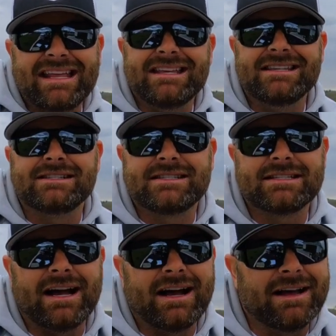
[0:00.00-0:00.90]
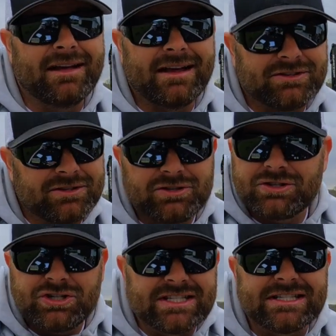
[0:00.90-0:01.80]
is,
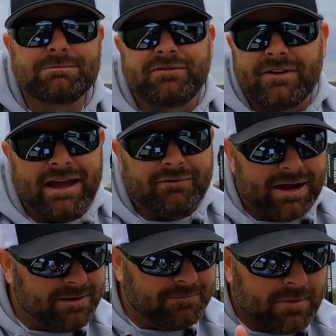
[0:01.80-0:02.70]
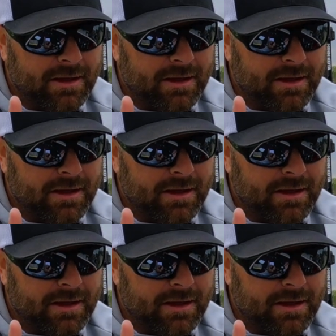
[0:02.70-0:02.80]
just simplify it, right?